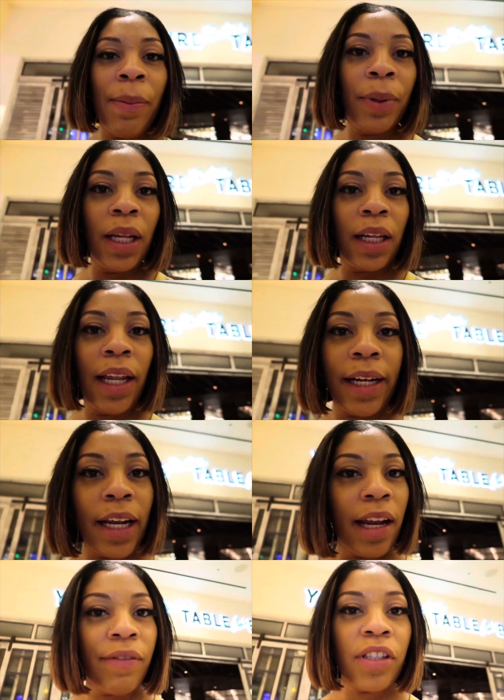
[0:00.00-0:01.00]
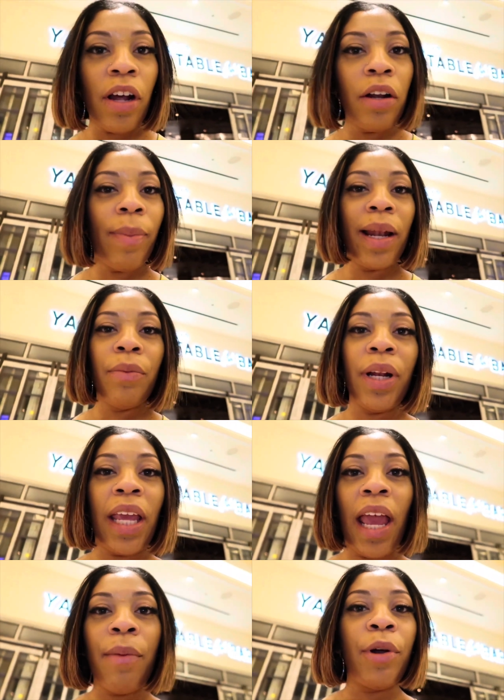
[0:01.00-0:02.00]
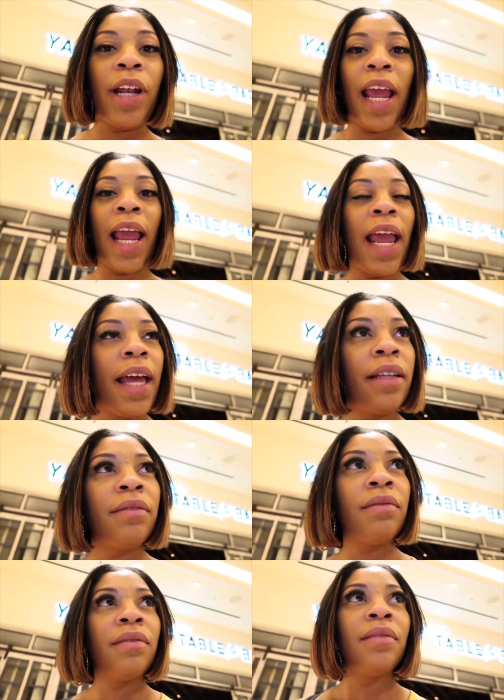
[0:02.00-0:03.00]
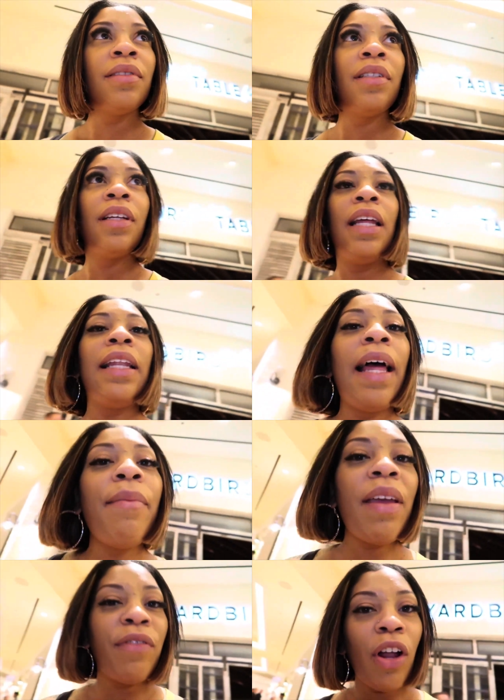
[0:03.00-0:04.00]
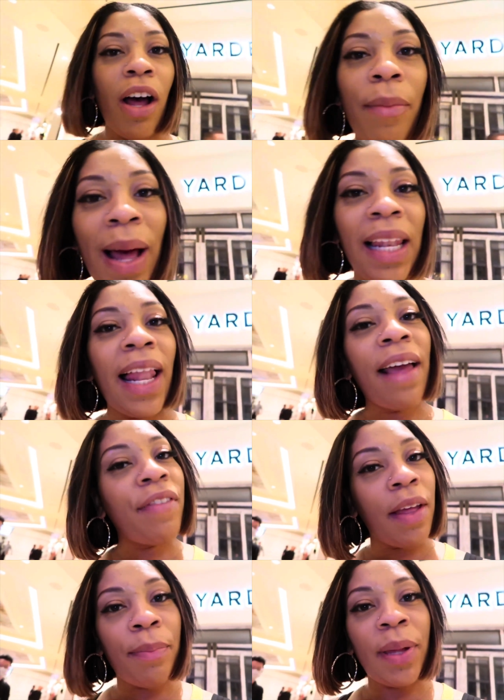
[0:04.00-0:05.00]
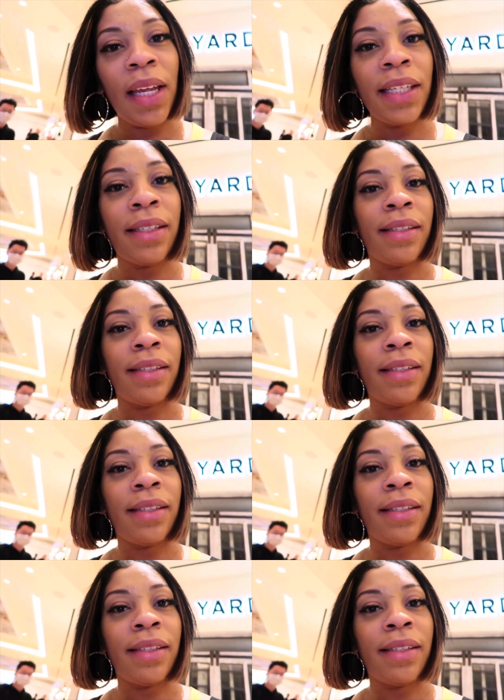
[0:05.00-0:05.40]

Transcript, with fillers: people looking like they never saw nobody with a camera in their hands? Let me vlog my life in peace.